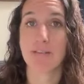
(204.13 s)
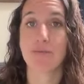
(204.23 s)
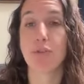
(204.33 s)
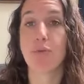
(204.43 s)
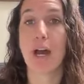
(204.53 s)

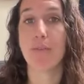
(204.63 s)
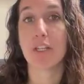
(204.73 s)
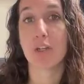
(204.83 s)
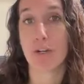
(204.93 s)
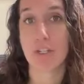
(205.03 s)
If you have
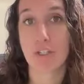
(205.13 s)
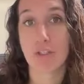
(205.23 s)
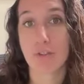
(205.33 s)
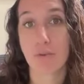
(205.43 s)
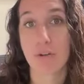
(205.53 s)
any
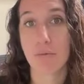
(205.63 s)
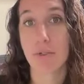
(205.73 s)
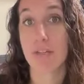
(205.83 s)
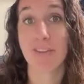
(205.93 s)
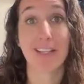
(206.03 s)
questions or
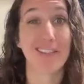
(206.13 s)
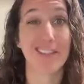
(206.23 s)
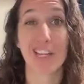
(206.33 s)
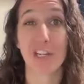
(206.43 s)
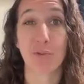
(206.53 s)
would even like to
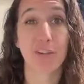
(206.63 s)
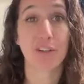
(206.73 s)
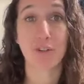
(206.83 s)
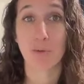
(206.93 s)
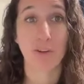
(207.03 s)
schedule
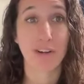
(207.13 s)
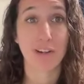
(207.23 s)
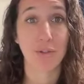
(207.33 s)
a tour,